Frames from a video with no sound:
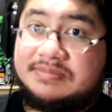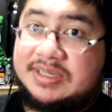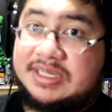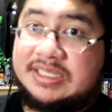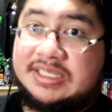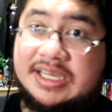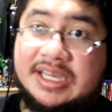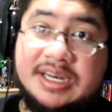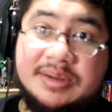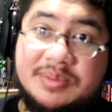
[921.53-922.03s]

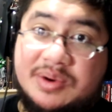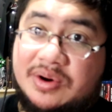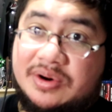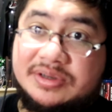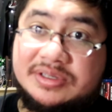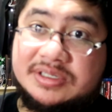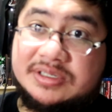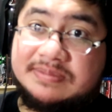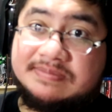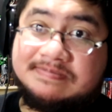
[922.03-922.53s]
it's Kingdom
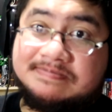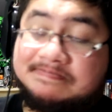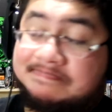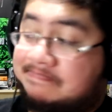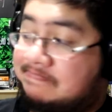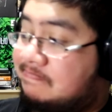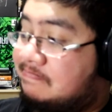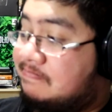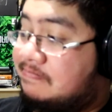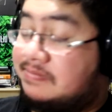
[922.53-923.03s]
Hearts.
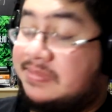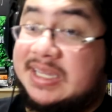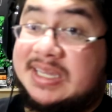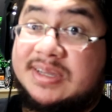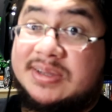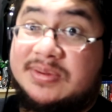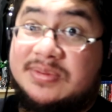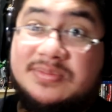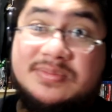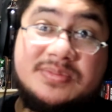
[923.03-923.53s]

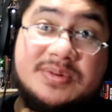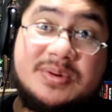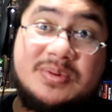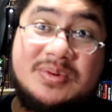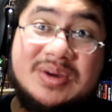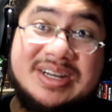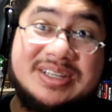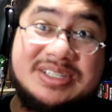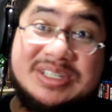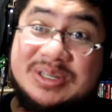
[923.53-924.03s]

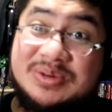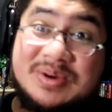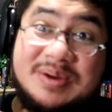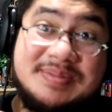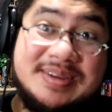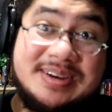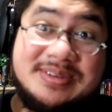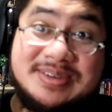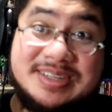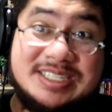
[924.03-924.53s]
what else do you
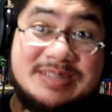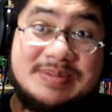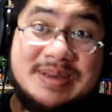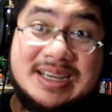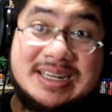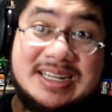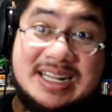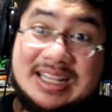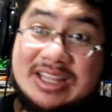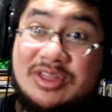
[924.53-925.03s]
want me to
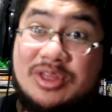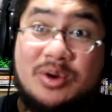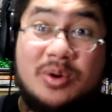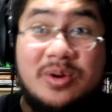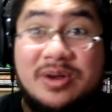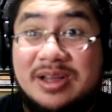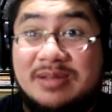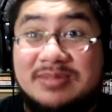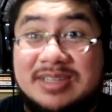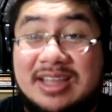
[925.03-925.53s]
expect? Like the
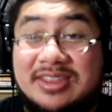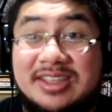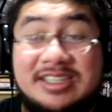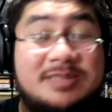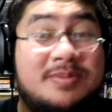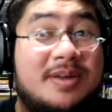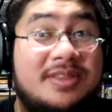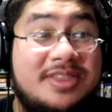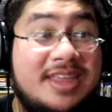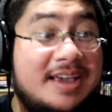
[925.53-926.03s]
third one comes out
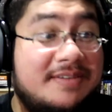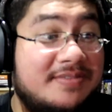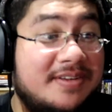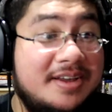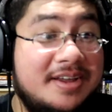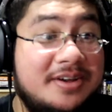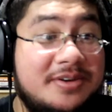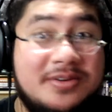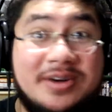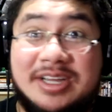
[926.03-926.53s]
this month, thank
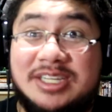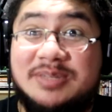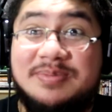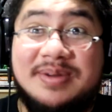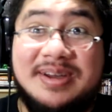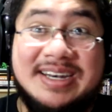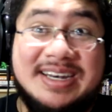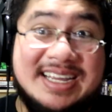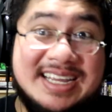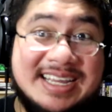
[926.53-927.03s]
fucking Christ,
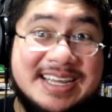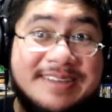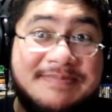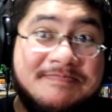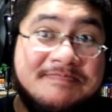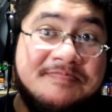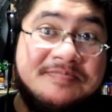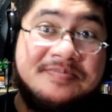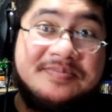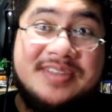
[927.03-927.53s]
but
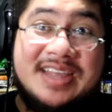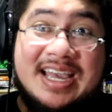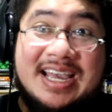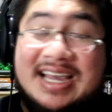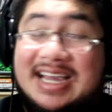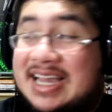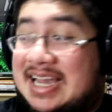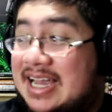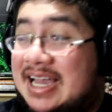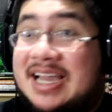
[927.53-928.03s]

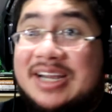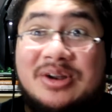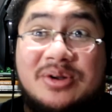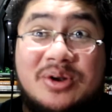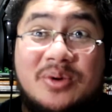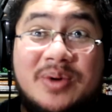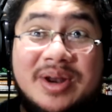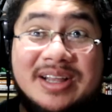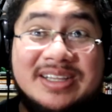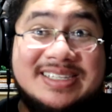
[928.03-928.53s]
I, don't
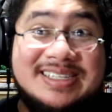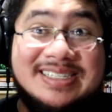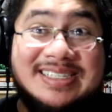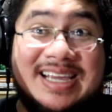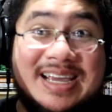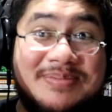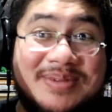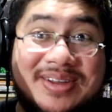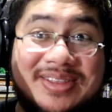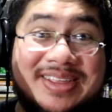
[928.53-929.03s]
know what else to
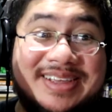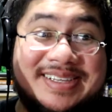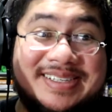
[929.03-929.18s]
say about